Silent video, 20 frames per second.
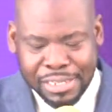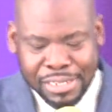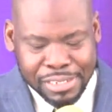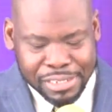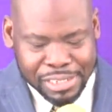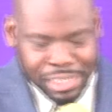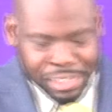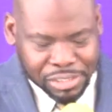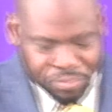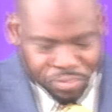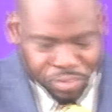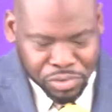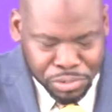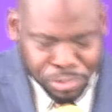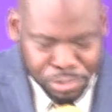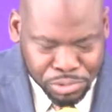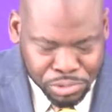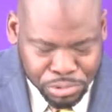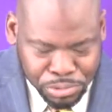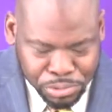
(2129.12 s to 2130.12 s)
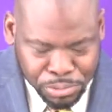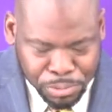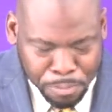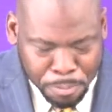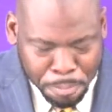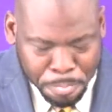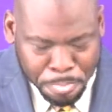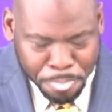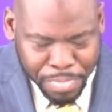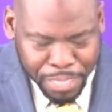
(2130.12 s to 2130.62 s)
just for you to
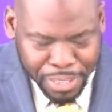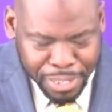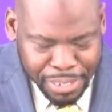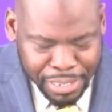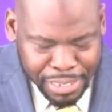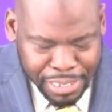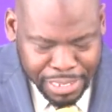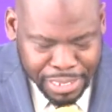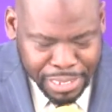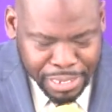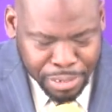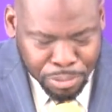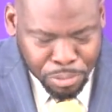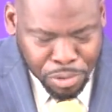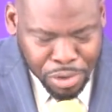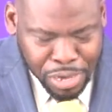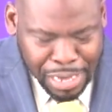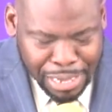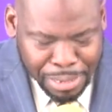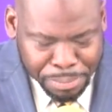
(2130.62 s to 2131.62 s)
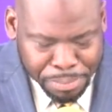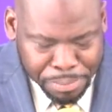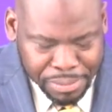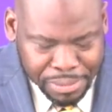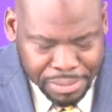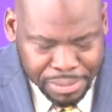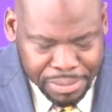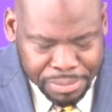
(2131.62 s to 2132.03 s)
hear what happened.